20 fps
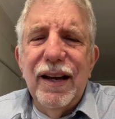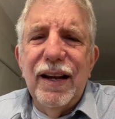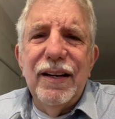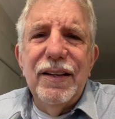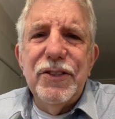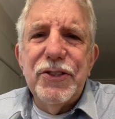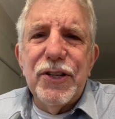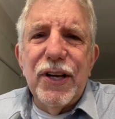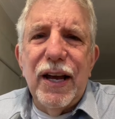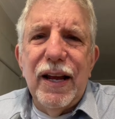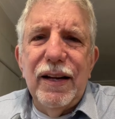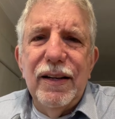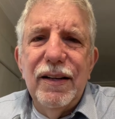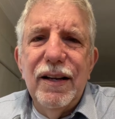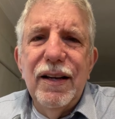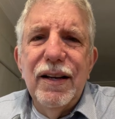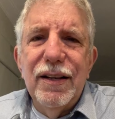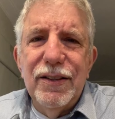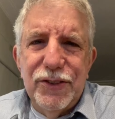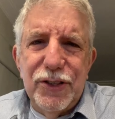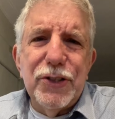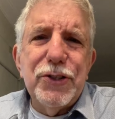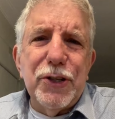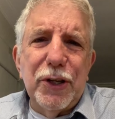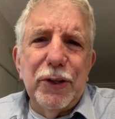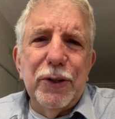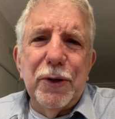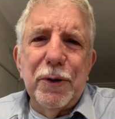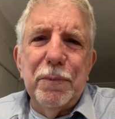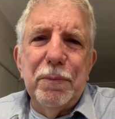And he said,
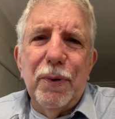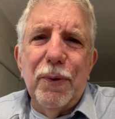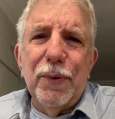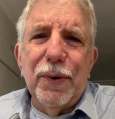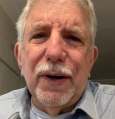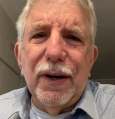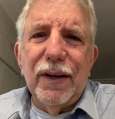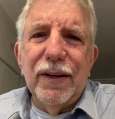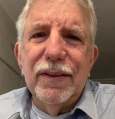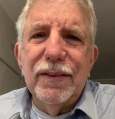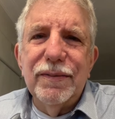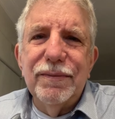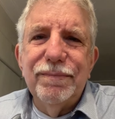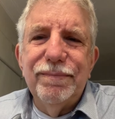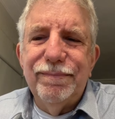just a little more.